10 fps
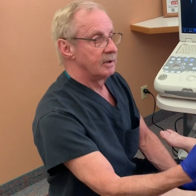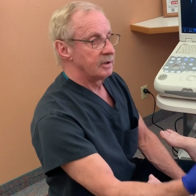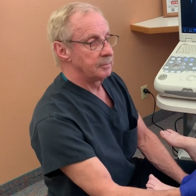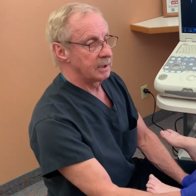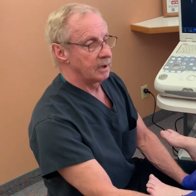to
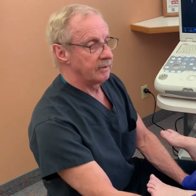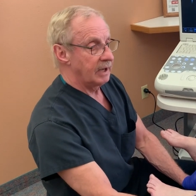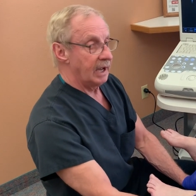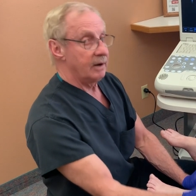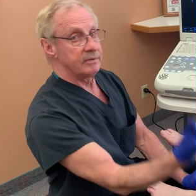being on the
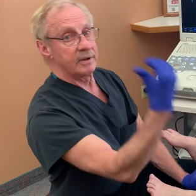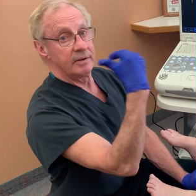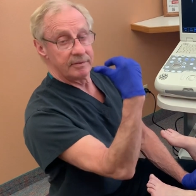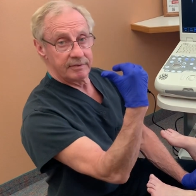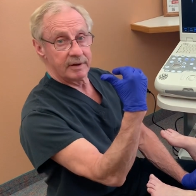outside
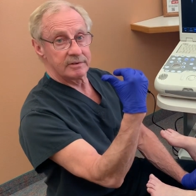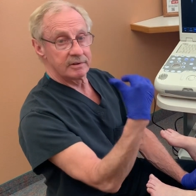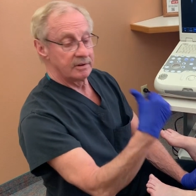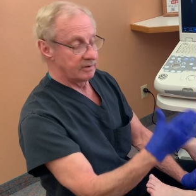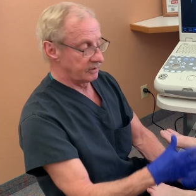of the fascia,
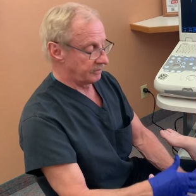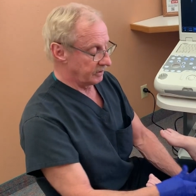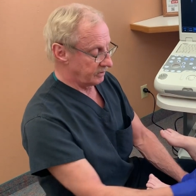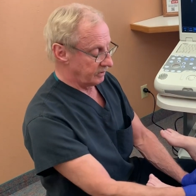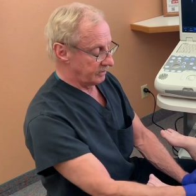because its function